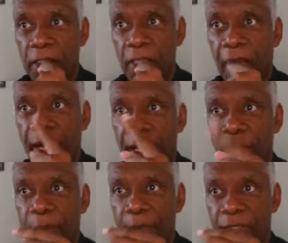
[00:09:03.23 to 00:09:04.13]

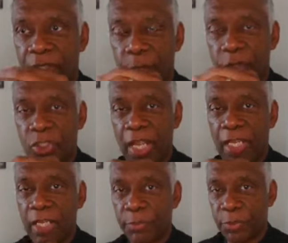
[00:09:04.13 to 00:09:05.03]
Abraham, Isaac, when
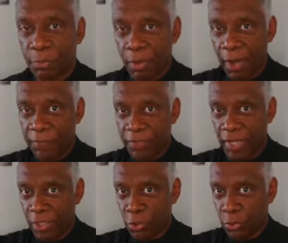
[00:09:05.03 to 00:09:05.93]
Jacob was
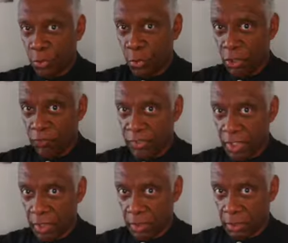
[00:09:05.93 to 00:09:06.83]
prophesying to his 12
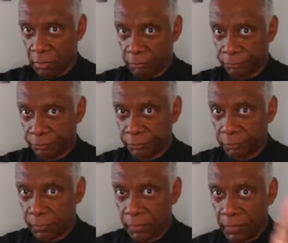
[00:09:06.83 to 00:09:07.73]
sons,
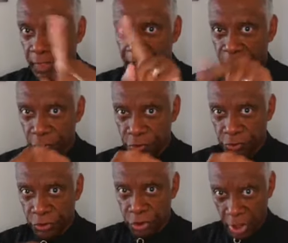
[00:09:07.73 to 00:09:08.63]
he turns
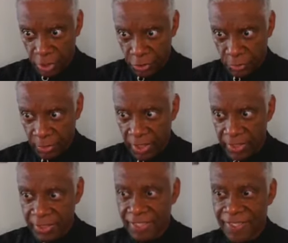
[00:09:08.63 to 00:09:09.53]
to Joshua
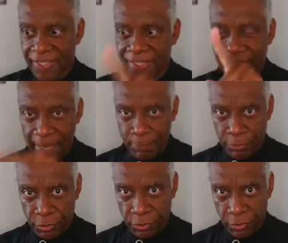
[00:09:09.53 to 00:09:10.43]
and says, the
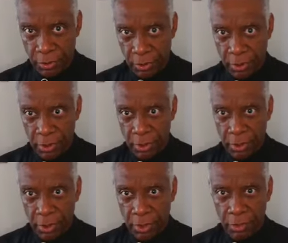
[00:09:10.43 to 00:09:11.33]
scepter,
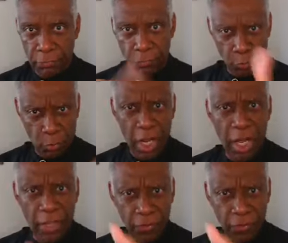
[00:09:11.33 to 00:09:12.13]
the rod,